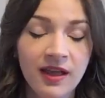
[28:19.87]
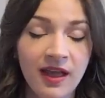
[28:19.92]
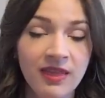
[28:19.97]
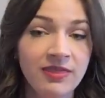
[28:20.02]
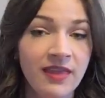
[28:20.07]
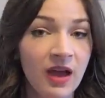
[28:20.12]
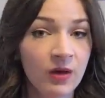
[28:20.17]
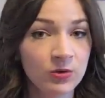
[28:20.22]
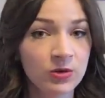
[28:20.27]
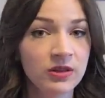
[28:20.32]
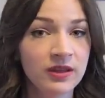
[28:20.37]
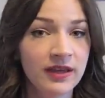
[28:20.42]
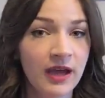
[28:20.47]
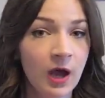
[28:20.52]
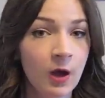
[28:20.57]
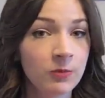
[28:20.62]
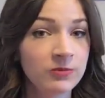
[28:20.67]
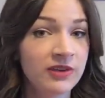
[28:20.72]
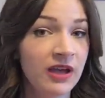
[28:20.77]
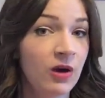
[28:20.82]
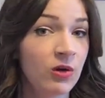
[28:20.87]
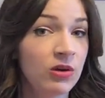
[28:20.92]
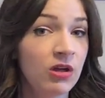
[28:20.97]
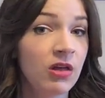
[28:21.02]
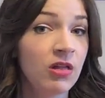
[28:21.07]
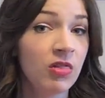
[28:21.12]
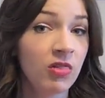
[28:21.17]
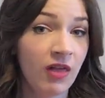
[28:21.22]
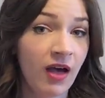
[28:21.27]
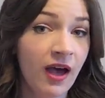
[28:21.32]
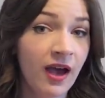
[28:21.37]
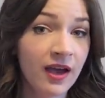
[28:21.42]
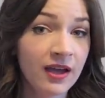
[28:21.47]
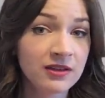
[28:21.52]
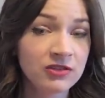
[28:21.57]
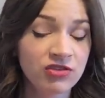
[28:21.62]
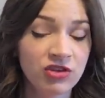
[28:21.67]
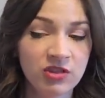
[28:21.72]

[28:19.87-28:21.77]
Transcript: and that really helped out a lot.